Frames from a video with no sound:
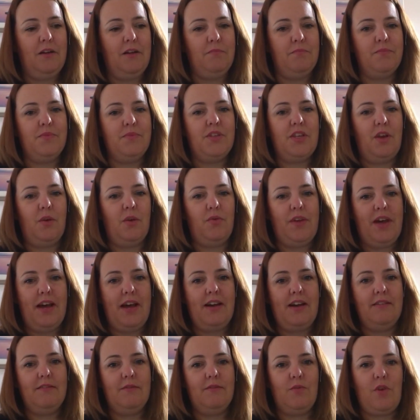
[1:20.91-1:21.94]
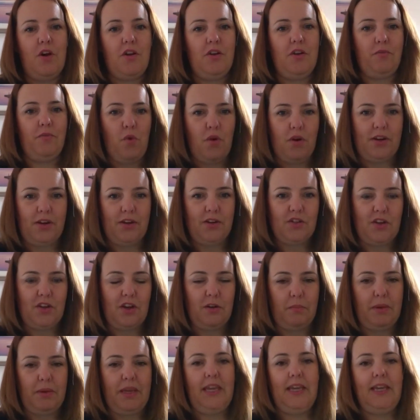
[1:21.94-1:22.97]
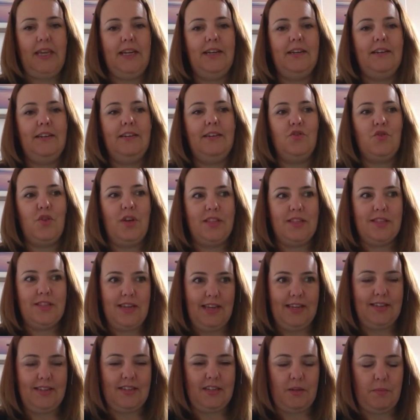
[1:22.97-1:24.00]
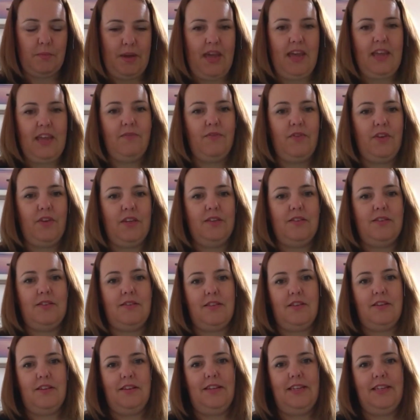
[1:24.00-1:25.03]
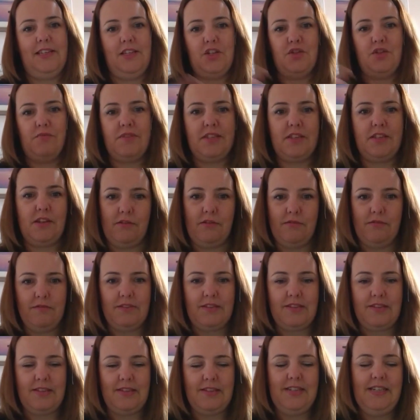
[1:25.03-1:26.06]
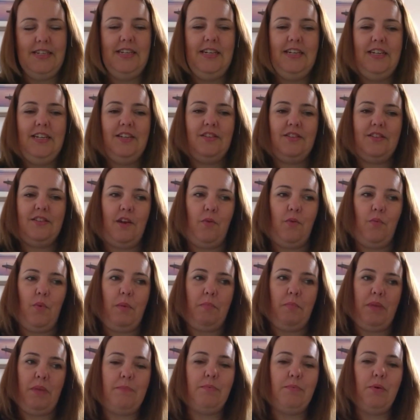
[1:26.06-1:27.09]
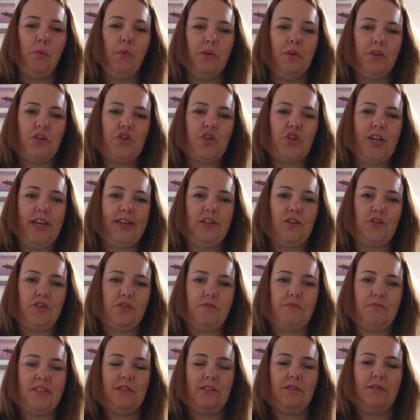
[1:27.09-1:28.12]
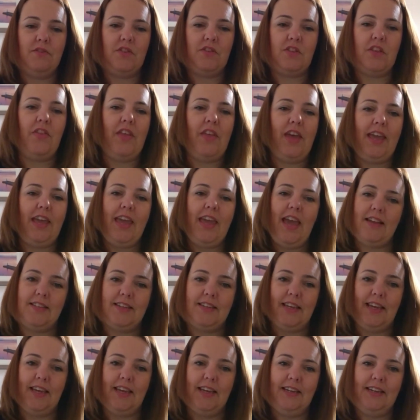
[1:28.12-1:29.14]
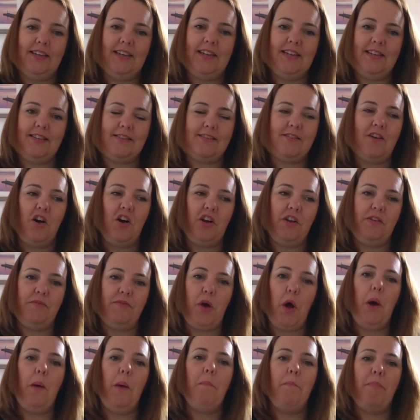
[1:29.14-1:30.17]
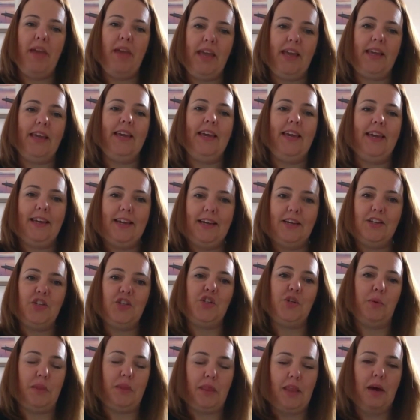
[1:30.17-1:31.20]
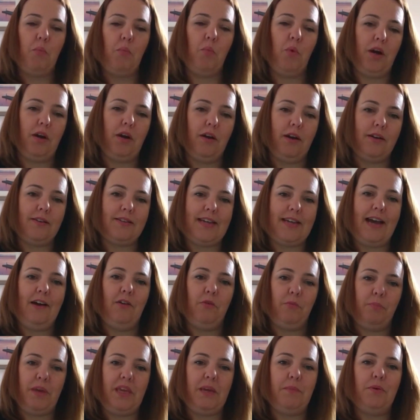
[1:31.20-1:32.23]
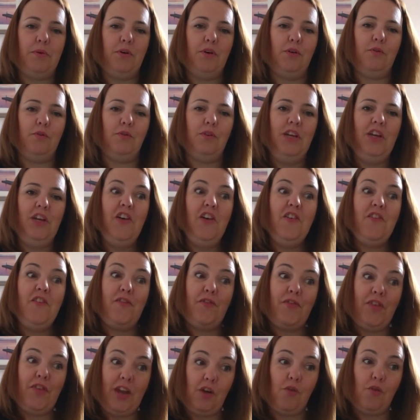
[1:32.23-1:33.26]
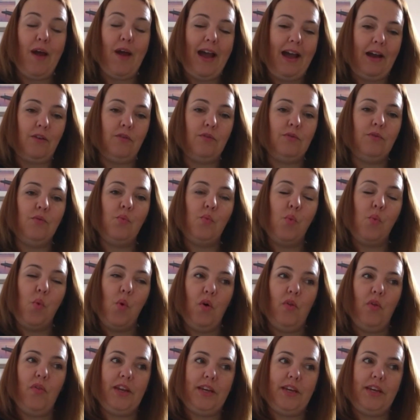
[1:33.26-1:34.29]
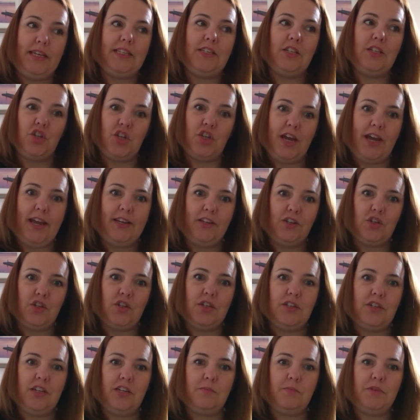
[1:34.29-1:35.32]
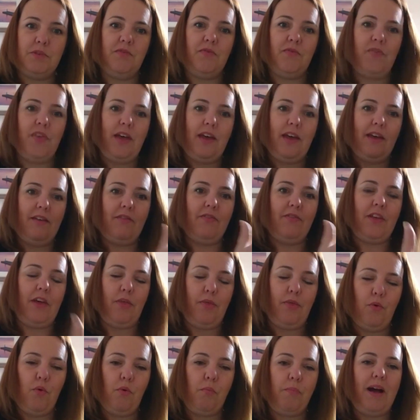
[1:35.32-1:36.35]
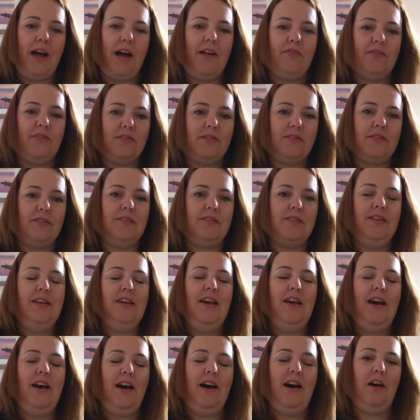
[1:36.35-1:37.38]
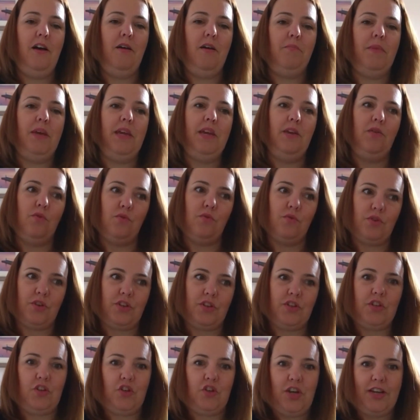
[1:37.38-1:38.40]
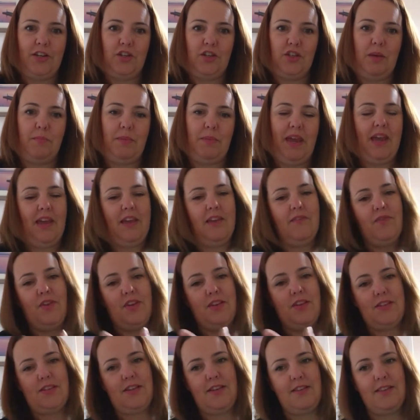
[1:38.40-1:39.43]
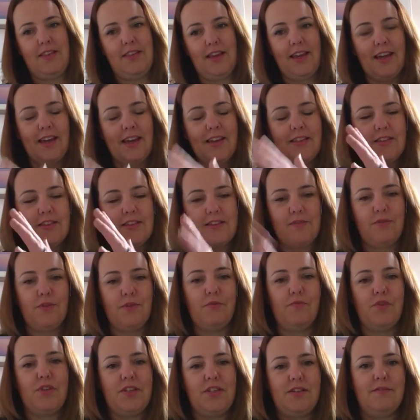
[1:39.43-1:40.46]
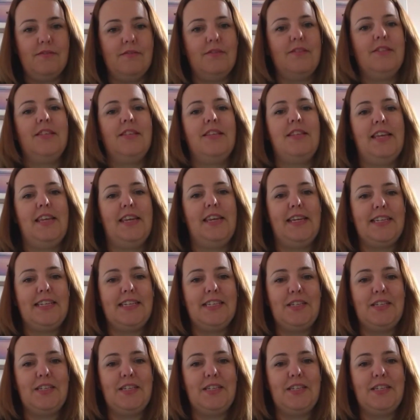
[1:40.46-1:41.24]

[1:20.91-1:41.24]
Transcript: So that kind of what goes on up here translates to behaviours that lead to results. So when people want to change the results that they're getting, it's kind of unpicking and doing that work to help people figure out what they need to change in terms of their thought patterns in order to change their behaviours and then get the different results that they need.